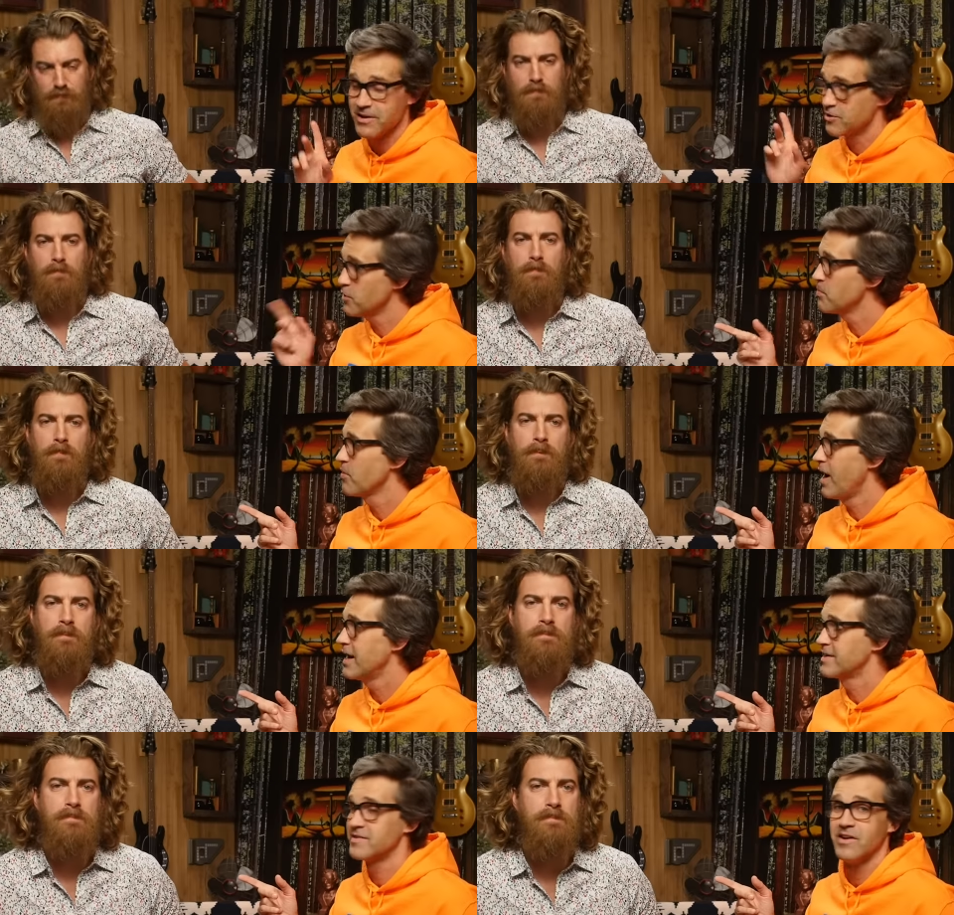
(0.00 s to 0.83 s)
Speaker 1: Your
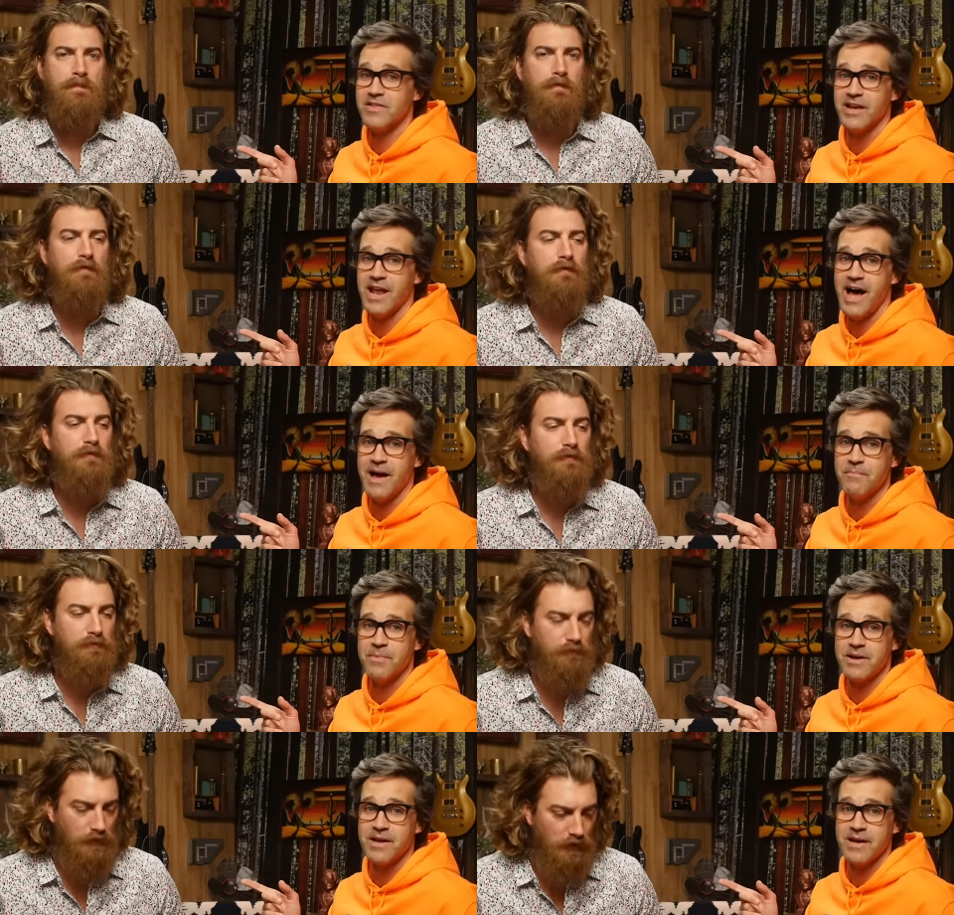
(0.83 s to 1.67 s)
pride is on the line
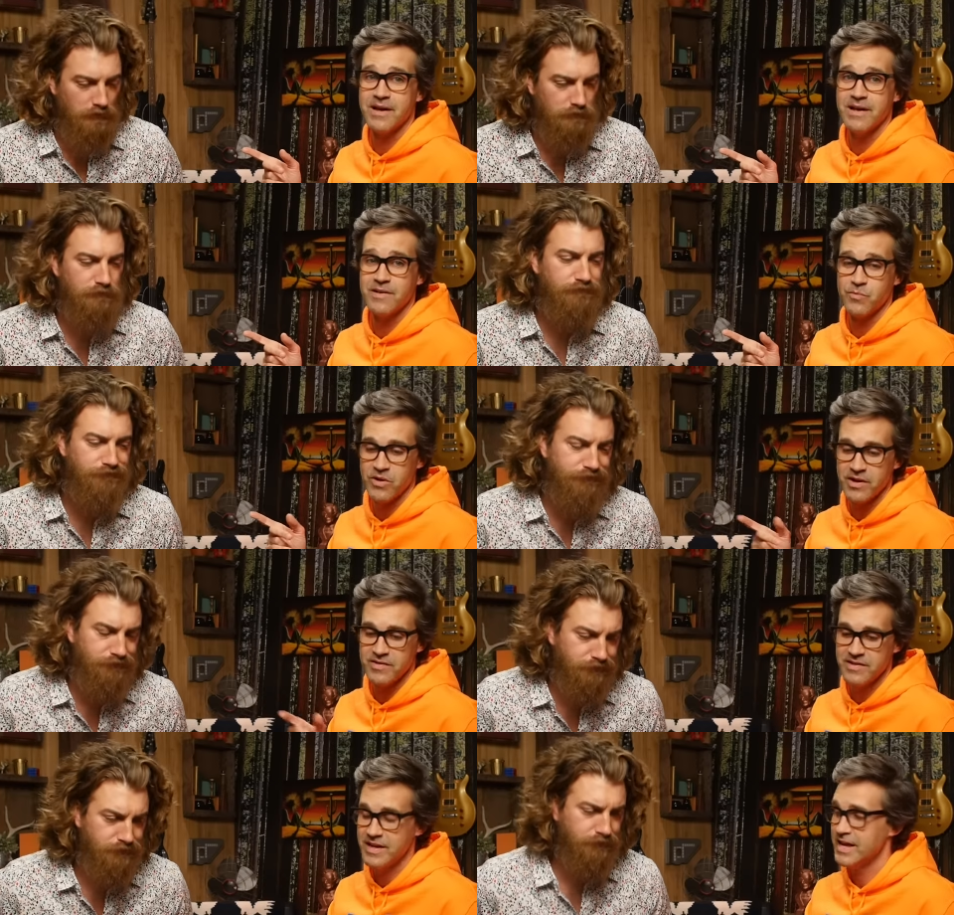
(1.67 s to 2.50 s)
because we're
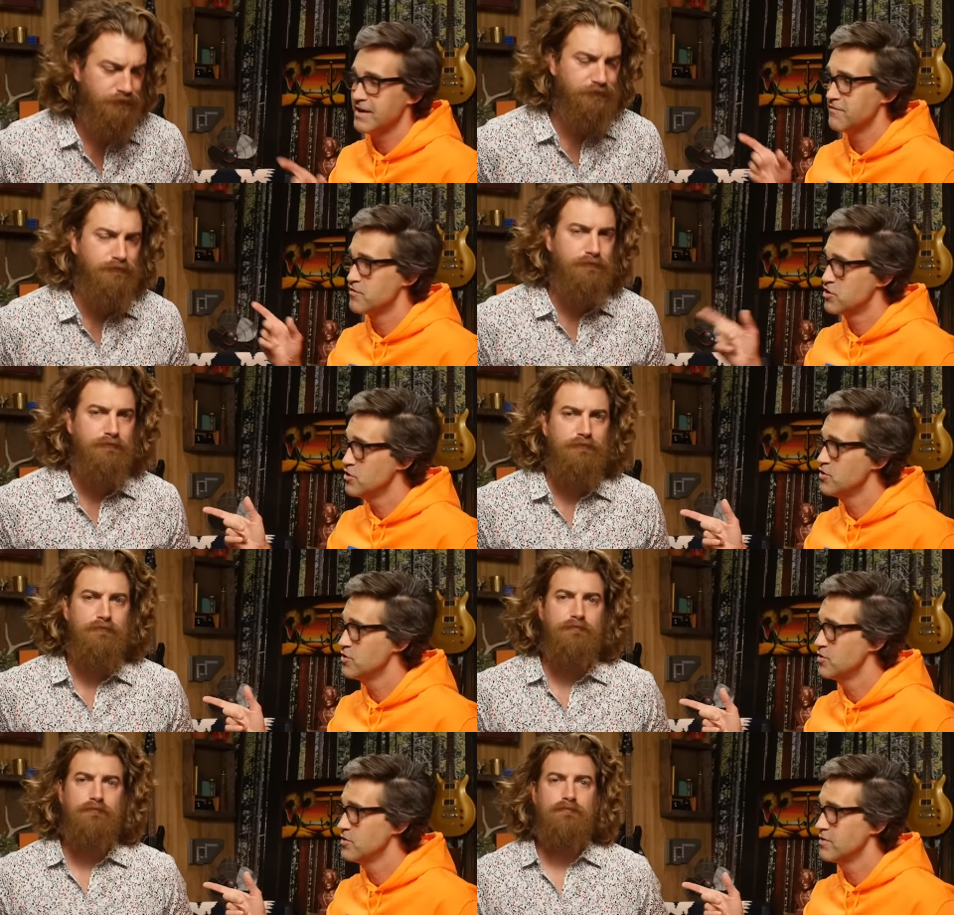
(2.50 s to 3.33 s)
gonna see if
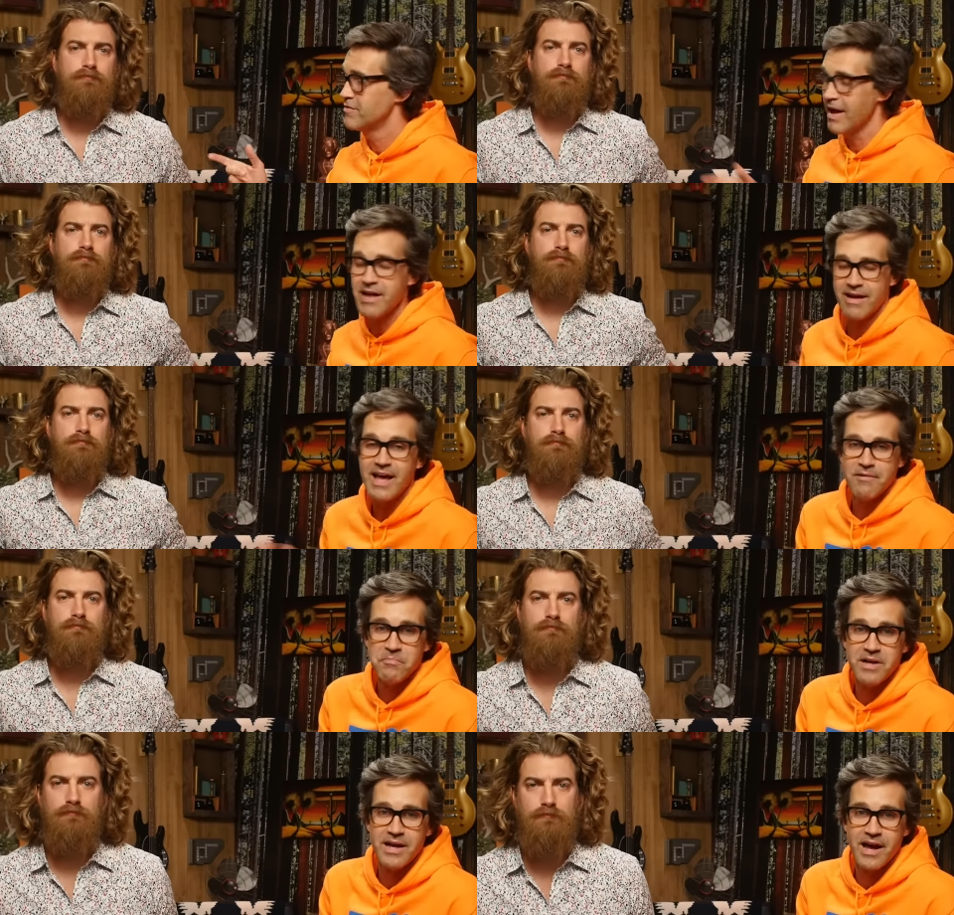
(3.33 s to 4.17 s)
you and me,